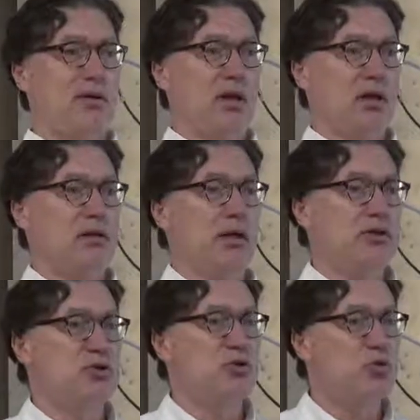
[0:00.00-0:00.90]
that
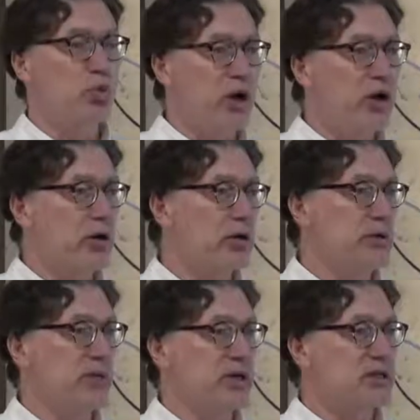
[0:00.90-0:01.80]
is just rare
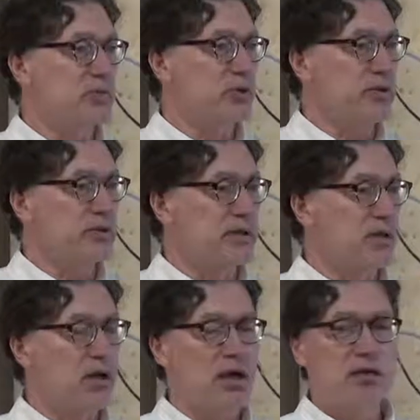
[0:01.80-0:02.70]
in my experience, and
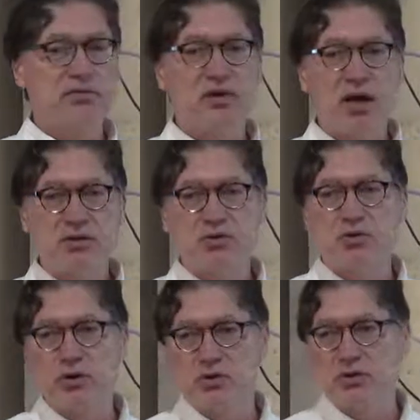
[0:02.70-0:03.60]
a kind of
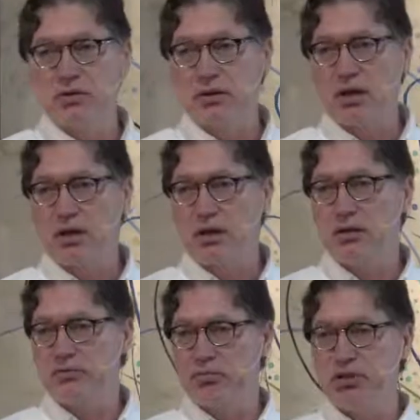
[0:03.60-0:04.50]
concentration, a
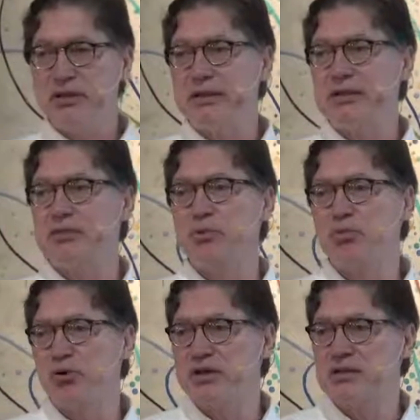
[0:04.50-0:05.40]
kind of ability to be
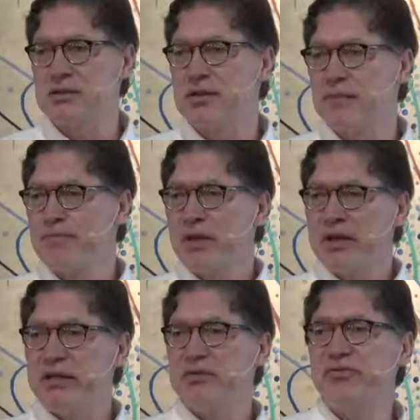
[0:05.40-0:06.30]
present
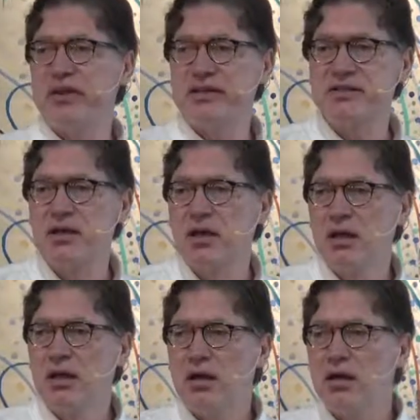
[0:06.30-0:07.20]
in the face
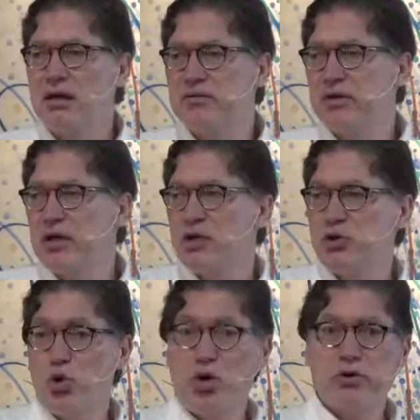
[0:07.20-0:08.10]
of
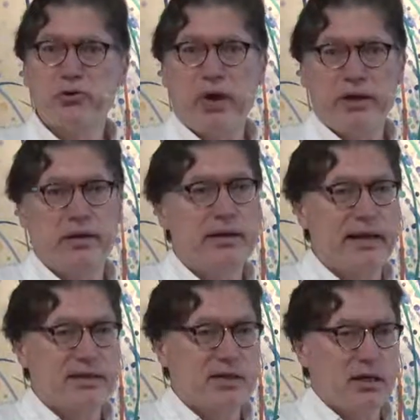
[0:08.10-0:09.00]
your dread and
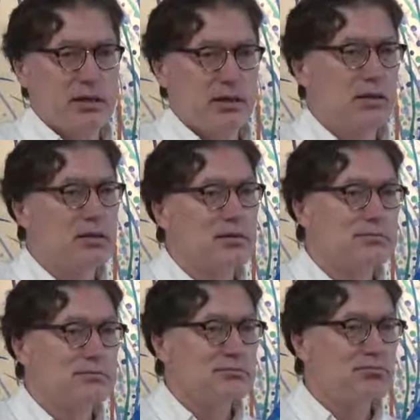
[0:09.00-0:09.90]
anxiety,
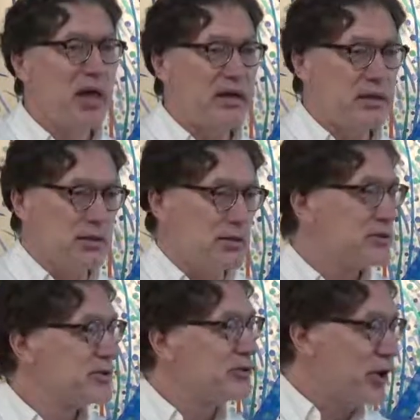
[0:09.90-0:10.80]

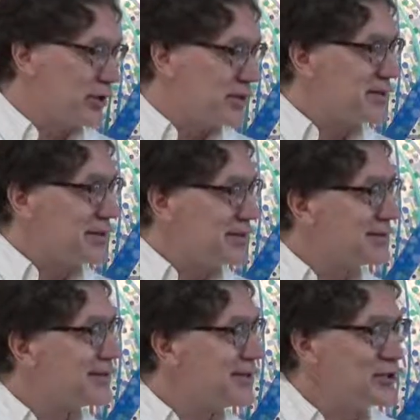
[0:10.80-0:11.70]
pettiness,
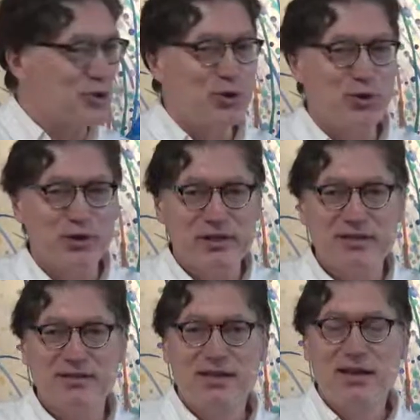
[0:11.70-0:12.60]
jealousies,
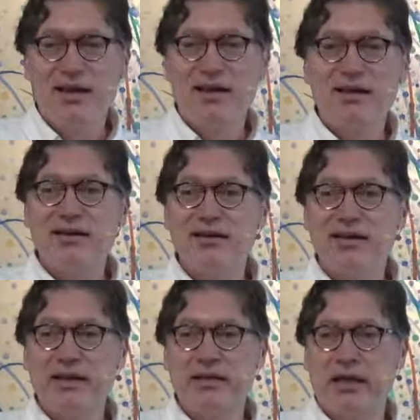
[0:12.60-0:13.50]
insecurities,
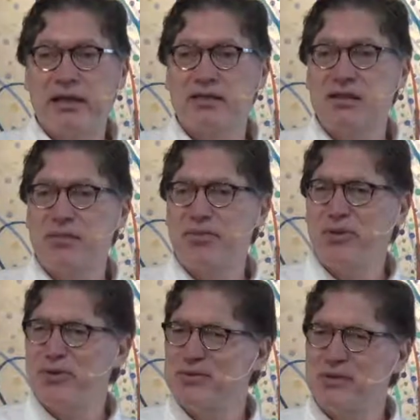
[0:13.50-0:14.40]
and accept those